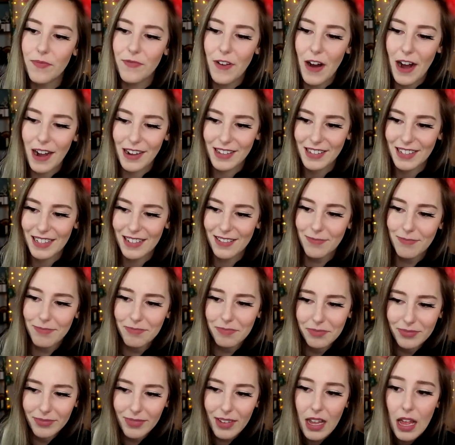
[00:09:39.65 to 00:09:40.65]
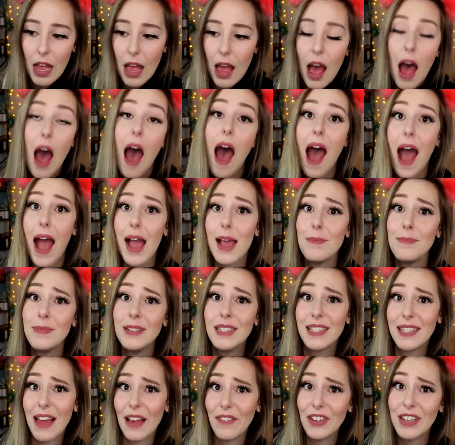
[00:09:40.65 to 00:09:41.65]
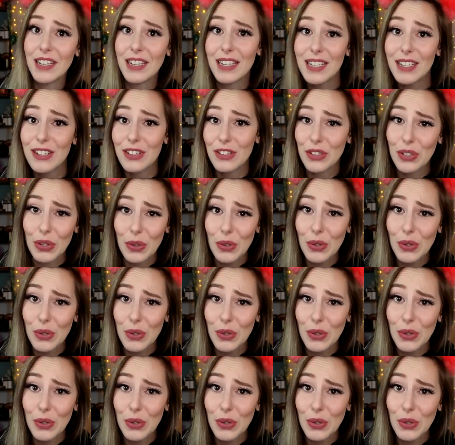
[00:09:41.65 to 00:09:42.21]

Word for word: Foxy. I'm 70 years